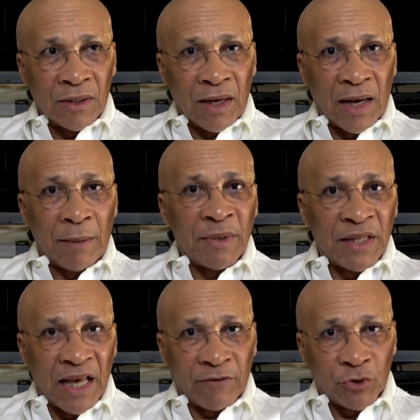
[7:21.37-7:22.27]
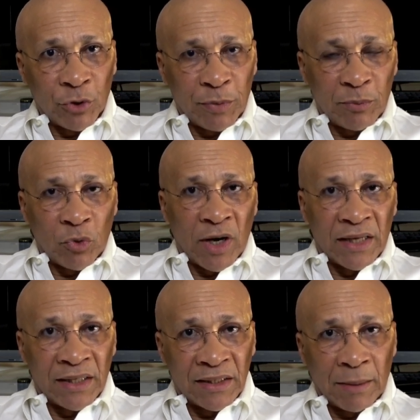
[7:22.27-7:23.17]
I mean, they have other people
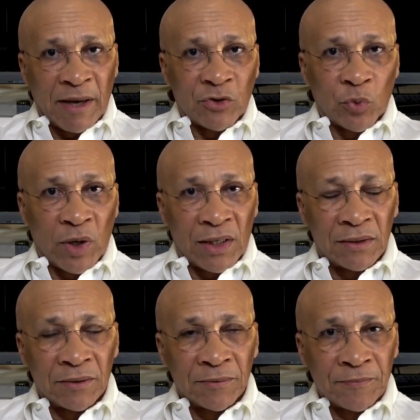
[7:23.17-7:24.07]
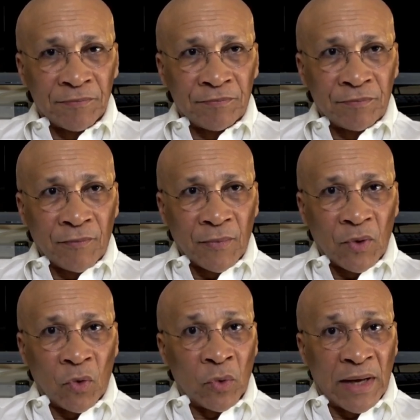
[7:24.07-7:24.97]
guiding them as well
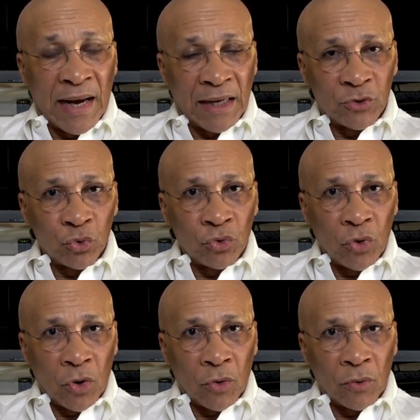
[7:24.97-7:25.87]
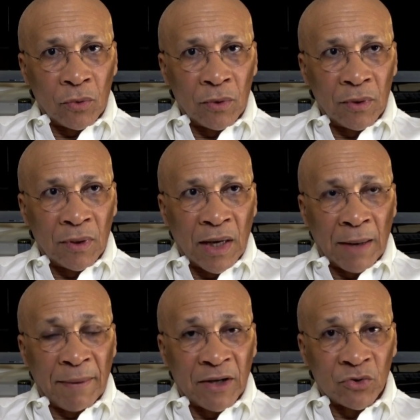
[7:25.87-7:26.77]
on how to go
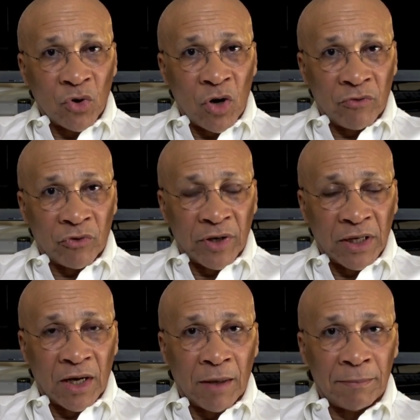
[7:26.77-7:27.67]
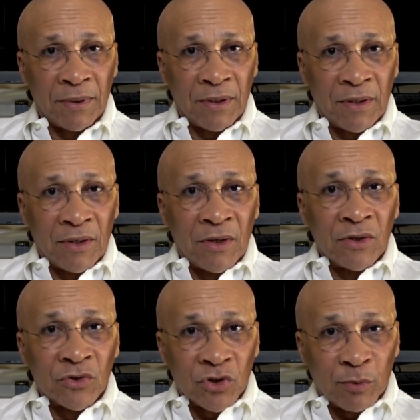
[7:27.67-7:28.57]
about covering up
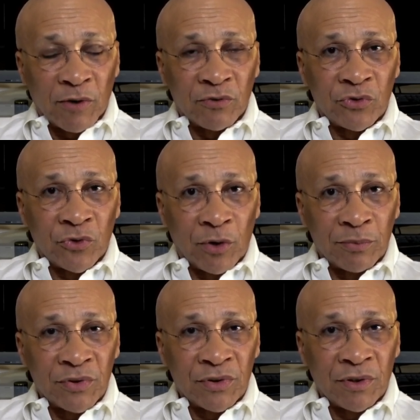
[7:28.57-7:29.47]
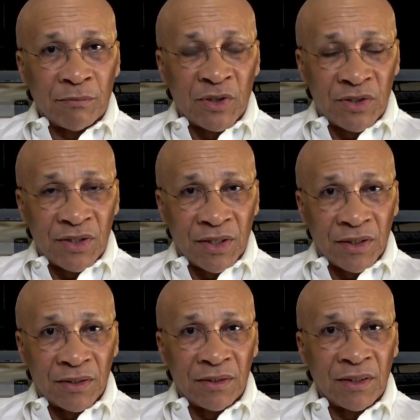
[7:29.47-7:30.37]
some of Trump's
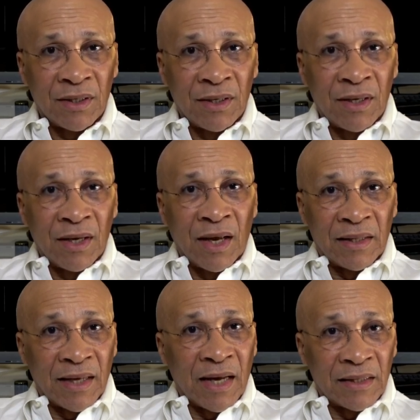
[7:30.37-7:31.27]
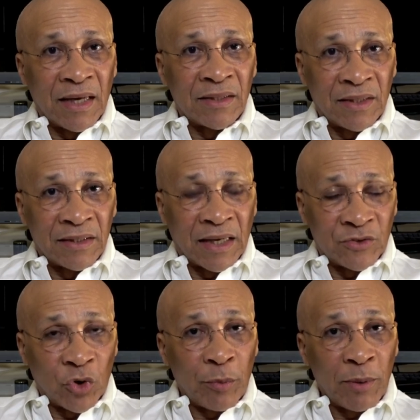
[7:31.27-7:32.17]
misdeeds. And
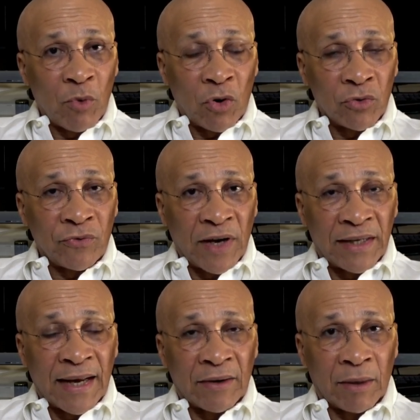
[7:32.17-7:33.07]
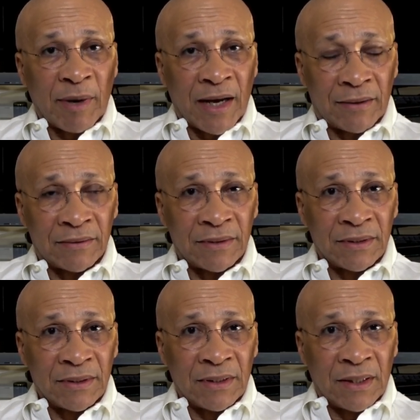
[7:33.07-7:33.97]
there's going to be more to find out about.
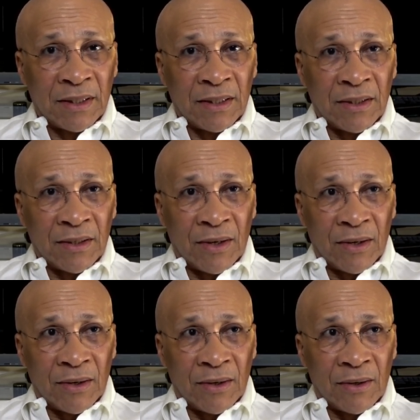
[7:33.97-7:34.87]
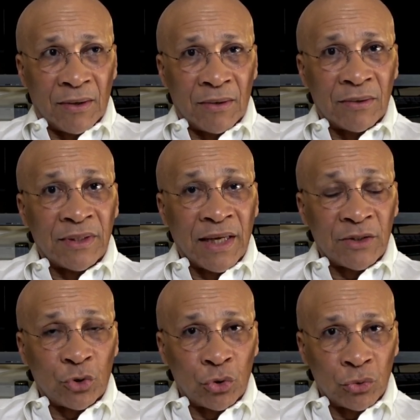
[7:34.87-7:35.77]
They
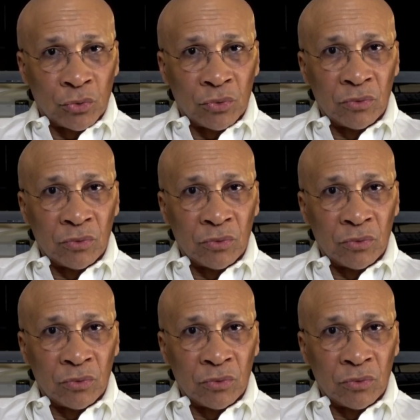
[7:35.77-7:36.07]
too